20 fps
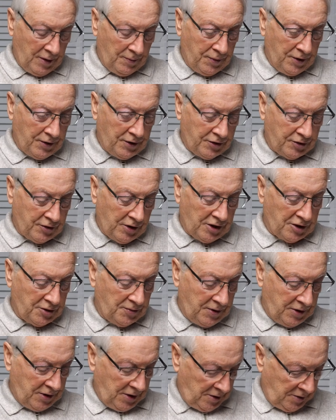put the
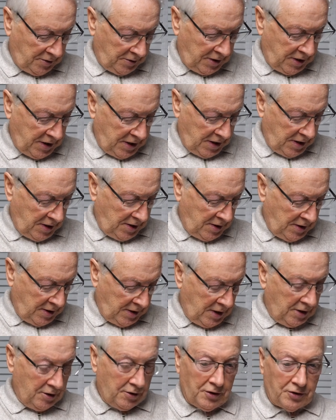transmitter on here.
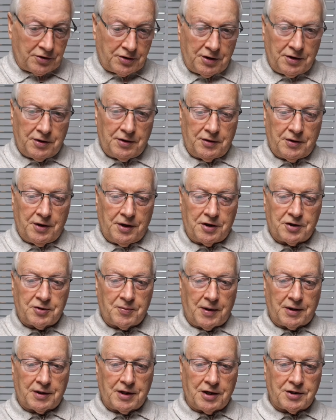You can see that
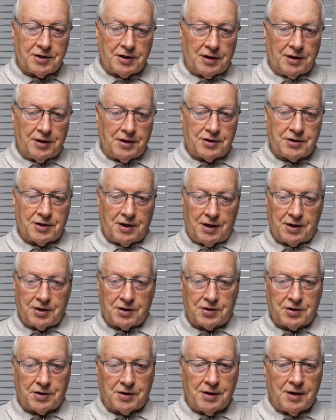it's magnetically
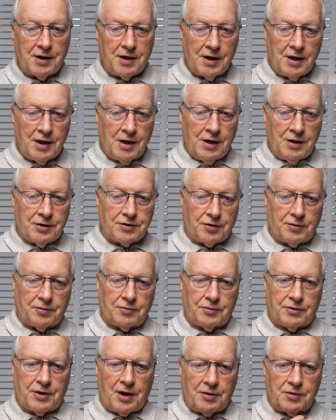attached.
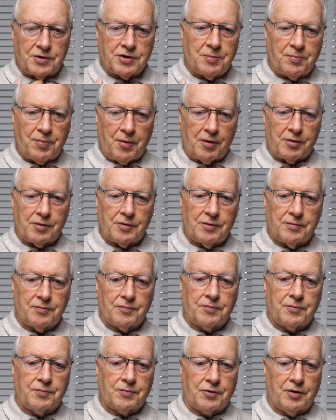So that is
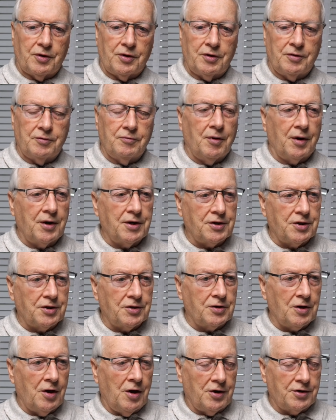the right
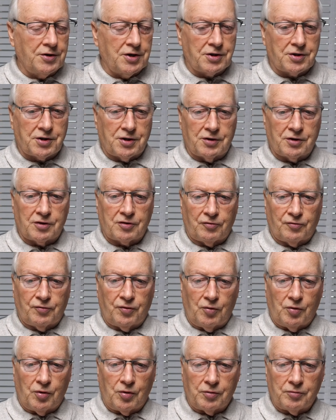distance
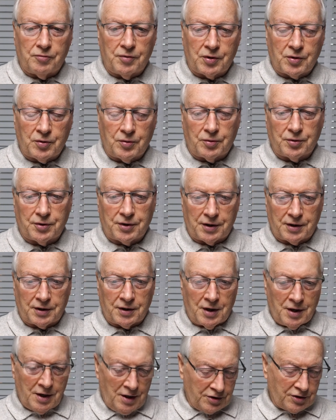for recording.
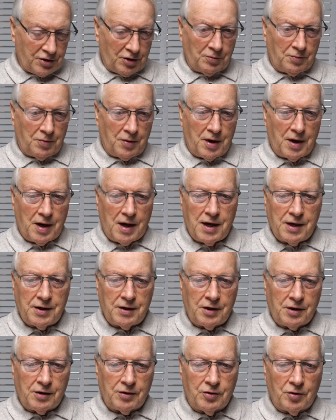So we're
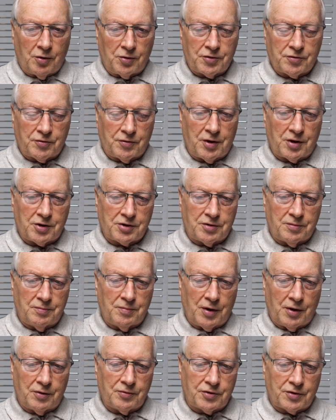in noise reduction
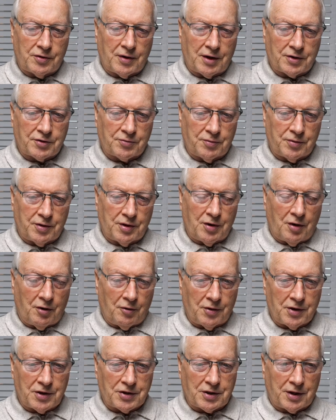mode, so that's with the
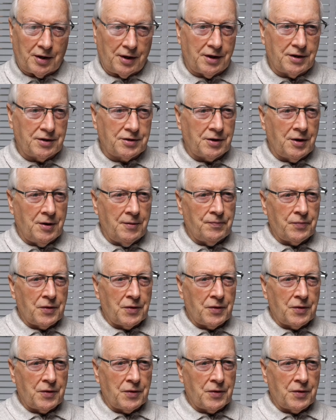orange light.